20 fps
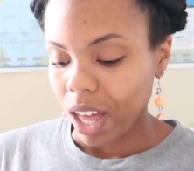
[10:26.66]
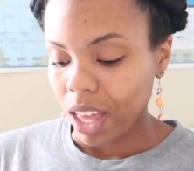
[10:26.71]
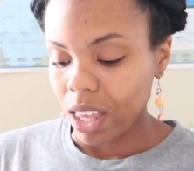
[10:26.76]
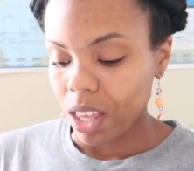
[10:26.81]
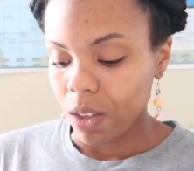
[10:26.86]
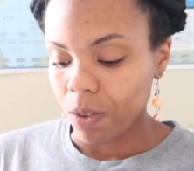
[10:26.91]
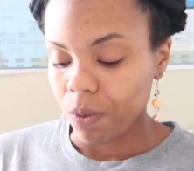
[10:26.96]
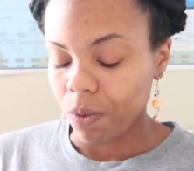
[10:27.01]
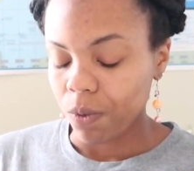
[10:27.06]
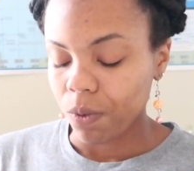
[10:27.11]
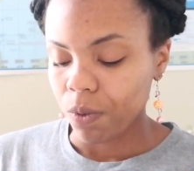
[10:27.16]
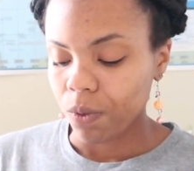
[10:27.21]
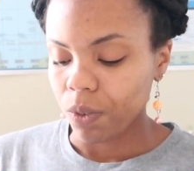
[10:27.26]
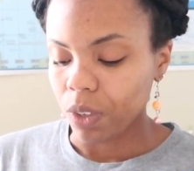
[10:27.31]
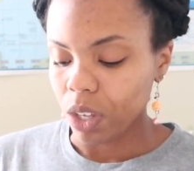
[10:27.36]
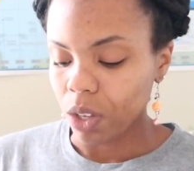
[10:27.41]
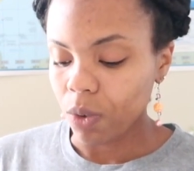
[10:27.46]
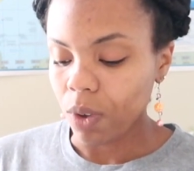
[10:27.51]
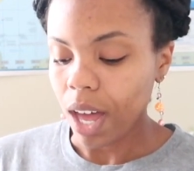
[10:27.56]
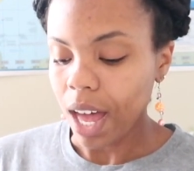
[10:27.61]
If
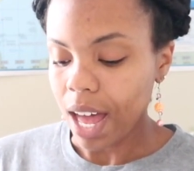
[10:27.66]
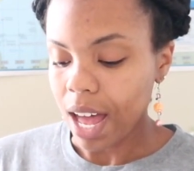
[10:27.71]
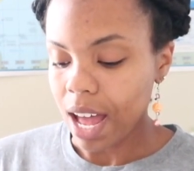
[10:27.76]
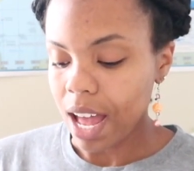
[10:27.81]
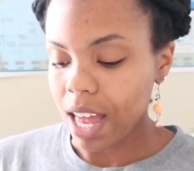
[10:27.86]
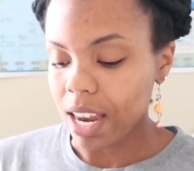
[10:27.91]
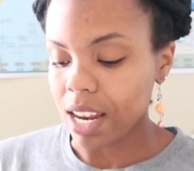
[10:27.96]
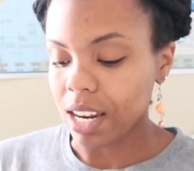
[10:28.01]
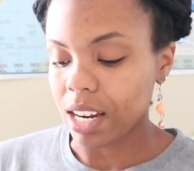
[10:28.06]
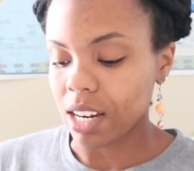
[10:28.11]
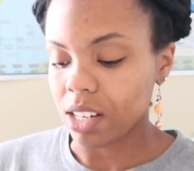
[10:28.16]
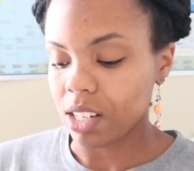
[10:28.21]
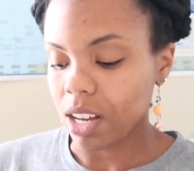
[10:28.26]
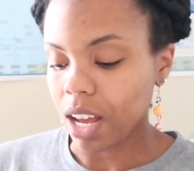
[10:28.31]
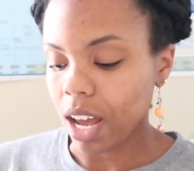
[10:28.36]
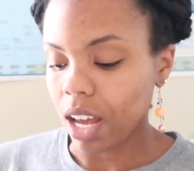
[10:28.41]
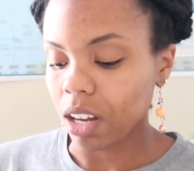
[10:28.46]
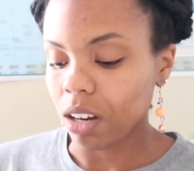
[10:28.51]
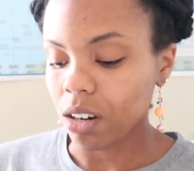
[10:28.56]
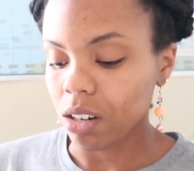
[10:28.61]
you had an
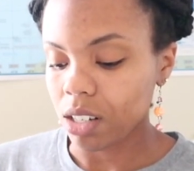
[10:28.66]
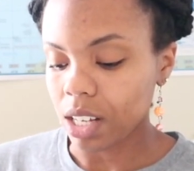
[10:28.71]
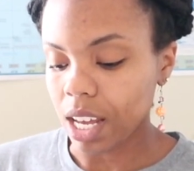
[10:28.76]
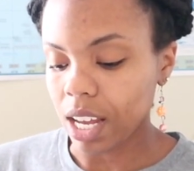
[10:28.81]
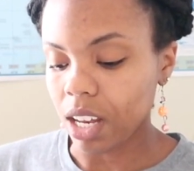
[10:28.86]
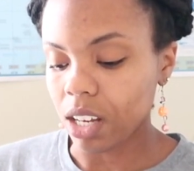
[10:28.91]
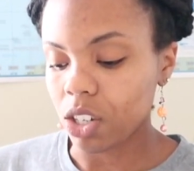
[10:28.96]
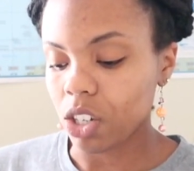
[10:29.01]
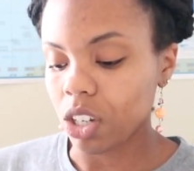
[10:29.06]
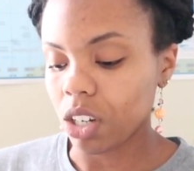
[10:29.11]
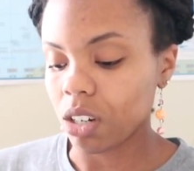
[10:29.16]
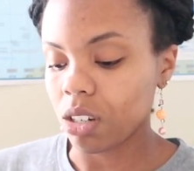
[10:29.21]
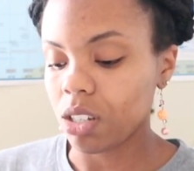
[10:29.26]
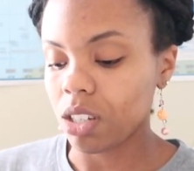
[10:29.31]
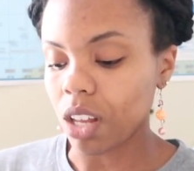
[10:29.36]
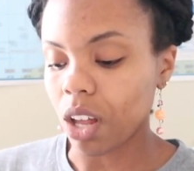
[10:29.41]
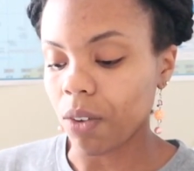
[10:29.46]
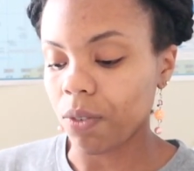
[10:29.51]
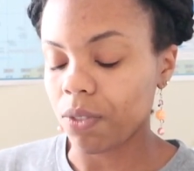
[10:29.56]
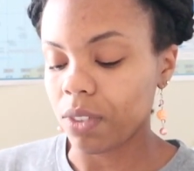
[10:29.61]
entire day to
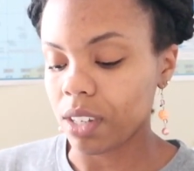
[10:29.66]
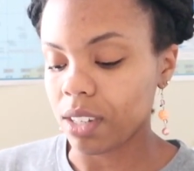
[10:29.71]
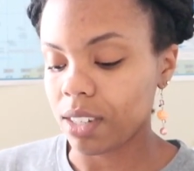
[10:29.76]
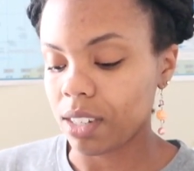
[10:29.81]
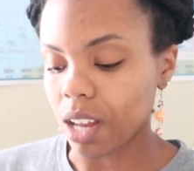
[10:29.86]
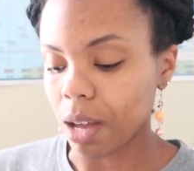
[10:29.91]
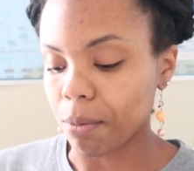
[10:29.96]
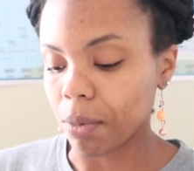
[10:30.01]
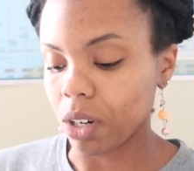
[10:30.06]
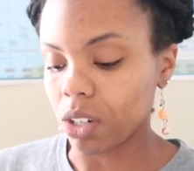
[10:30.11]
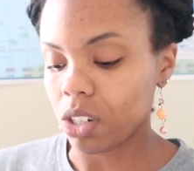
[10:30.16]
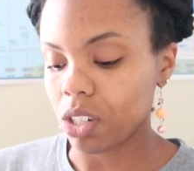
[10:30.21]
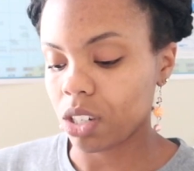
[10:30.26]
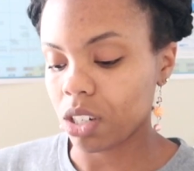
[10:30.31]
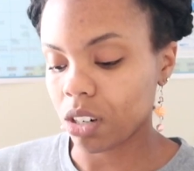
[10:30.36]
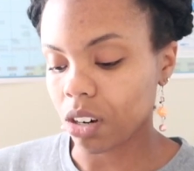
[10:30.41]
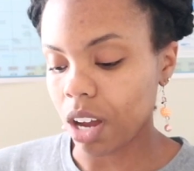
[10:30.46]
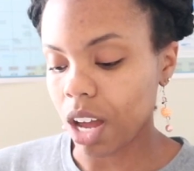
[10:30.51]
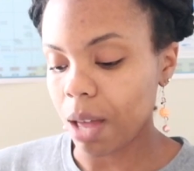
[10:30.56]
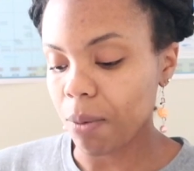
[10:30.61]
yourself this summer,
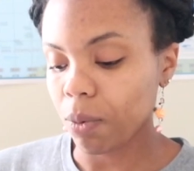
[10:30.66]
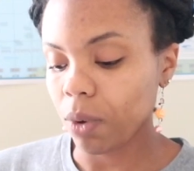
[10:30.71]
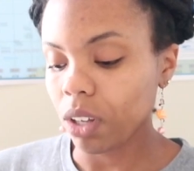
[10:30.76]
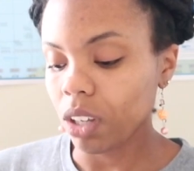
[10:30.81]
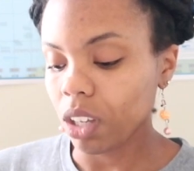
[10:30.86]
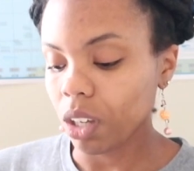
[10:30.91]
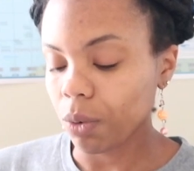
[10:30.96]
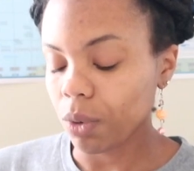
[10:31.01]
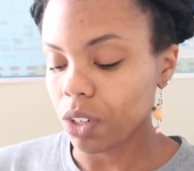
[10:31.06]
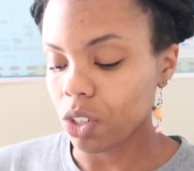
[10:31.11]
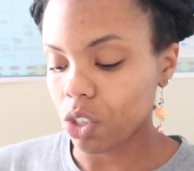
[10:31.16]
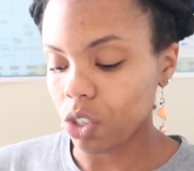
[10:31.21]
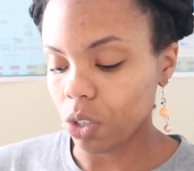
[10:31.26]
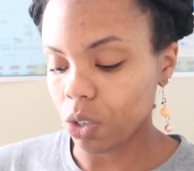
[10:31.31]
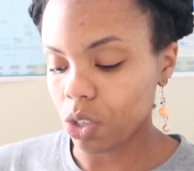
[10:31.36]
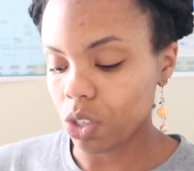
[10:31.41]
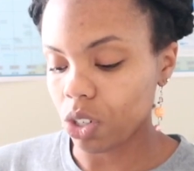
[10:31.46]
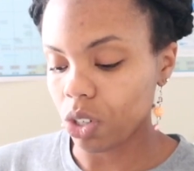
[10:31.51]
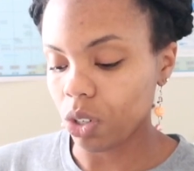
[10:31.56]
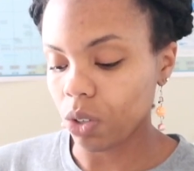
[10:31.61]
describe what you would
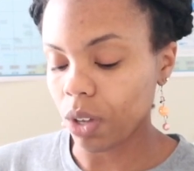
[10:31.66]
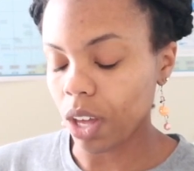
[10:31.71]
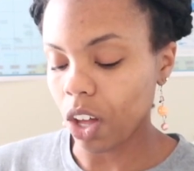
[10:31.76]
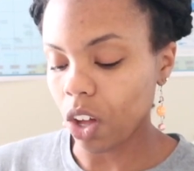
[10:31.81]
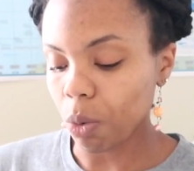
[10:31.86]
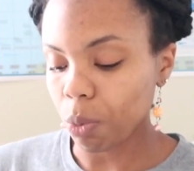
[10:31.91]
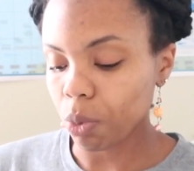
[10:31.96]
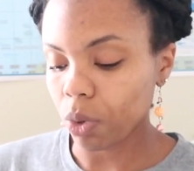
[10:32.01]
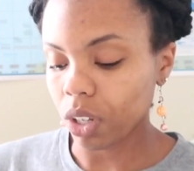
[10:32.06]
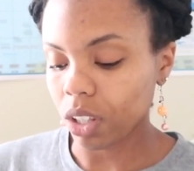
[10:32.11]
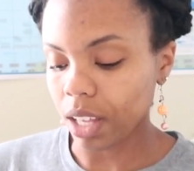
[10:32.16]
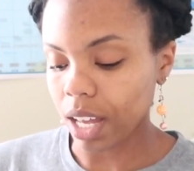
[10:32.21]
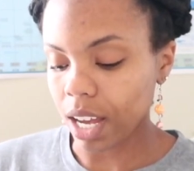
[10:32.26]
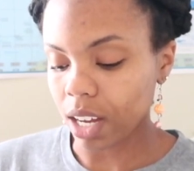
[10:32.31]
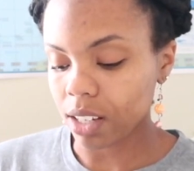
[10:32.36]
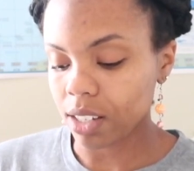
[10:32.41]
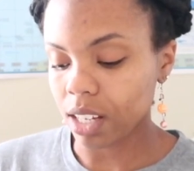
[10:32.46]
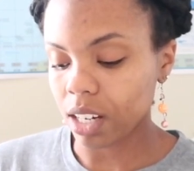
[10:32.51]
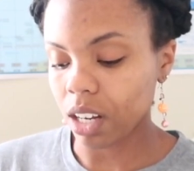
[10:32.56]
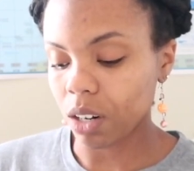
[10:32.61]
do to help
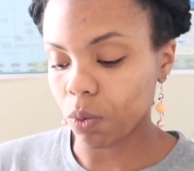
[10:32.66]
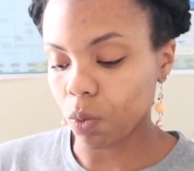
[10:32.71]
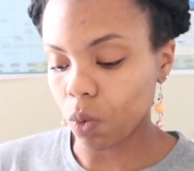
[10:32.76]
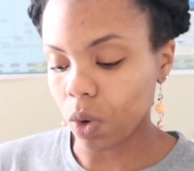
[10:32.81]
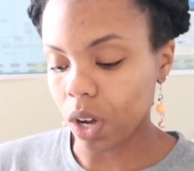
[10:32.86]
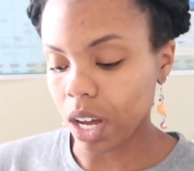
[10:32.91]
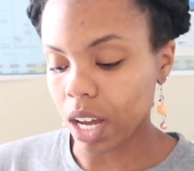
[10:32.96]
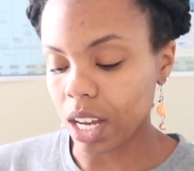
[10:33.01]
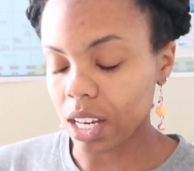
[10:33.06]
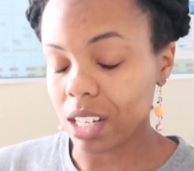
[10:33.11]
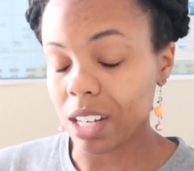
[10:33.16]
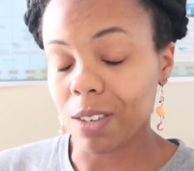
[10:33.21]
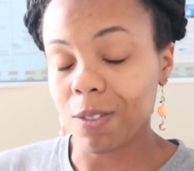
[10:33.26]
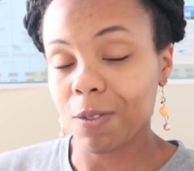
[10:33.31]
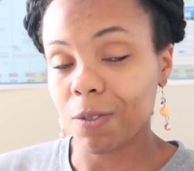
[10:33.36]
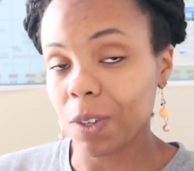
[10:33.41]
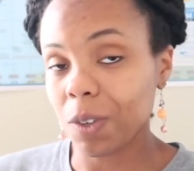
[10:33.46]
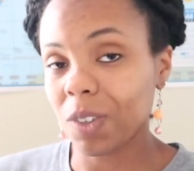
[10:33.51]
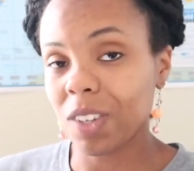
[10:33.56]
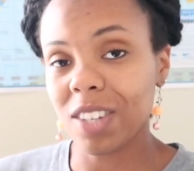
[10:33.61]
relax and unwind
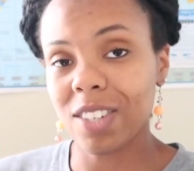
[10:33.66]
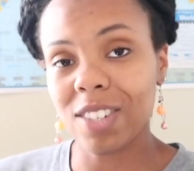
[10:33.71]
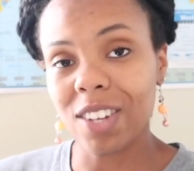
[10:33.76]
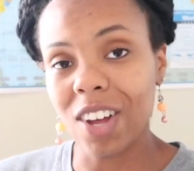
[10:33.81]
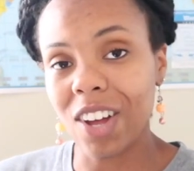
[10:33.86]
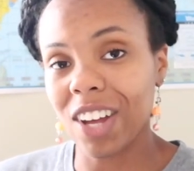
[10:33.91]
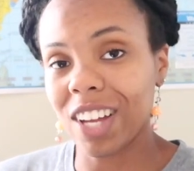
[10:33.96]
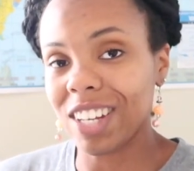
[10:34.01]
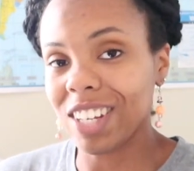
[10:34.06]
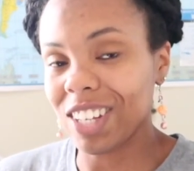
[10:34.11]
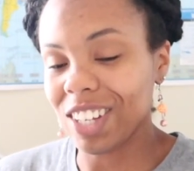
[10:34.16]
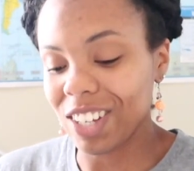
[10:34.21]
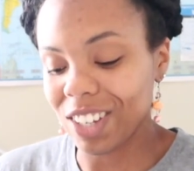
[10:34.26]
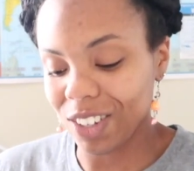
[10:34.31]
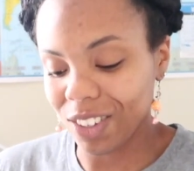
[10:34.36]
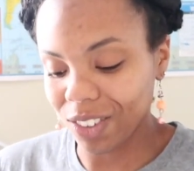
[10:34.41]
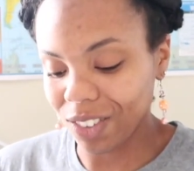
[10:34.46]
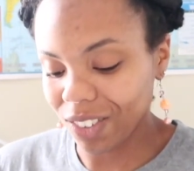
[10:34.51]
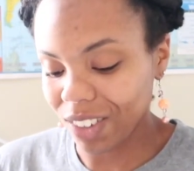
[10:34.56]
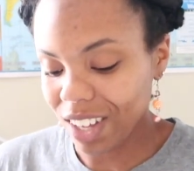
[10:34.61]
and focus on
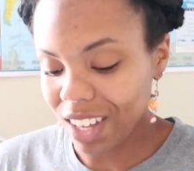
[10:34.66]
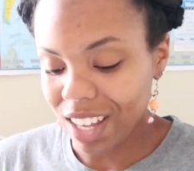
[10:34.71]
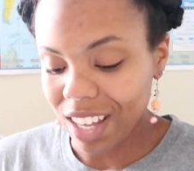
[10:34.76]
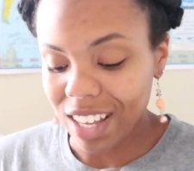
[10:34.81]
you.